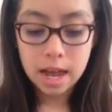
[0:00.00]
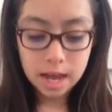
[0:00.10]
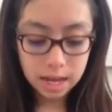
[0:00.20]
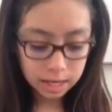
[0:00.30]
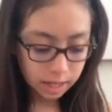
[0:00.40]

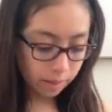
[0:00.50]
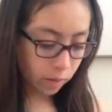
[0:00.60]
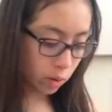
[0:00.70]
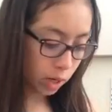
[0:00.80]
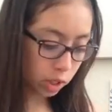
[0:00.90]
is I'm
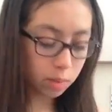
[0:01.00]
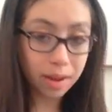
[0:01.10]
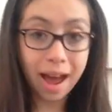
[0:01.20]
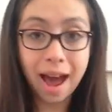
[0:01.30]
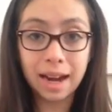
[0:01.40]
going to
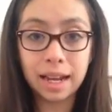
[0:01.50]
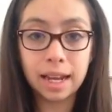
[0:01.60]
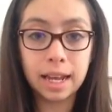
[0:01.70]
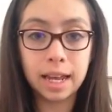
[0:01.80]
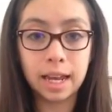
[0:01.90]
be
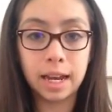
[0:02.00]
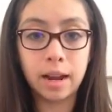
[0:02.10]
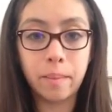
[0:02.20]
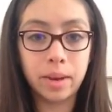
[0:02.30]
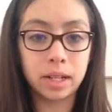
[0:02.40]
adding in
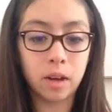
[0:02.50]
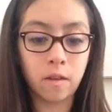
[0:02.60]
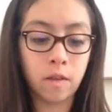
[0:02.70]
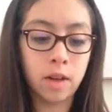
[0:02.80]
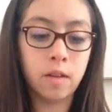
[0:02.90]
a bit
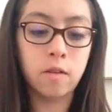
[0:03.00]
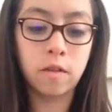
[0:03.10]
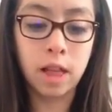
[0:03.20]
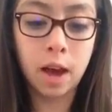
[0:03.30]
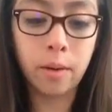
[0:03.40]
of
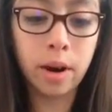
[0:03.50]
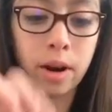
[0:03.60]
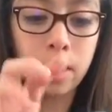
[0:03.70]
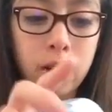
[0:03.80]
flour.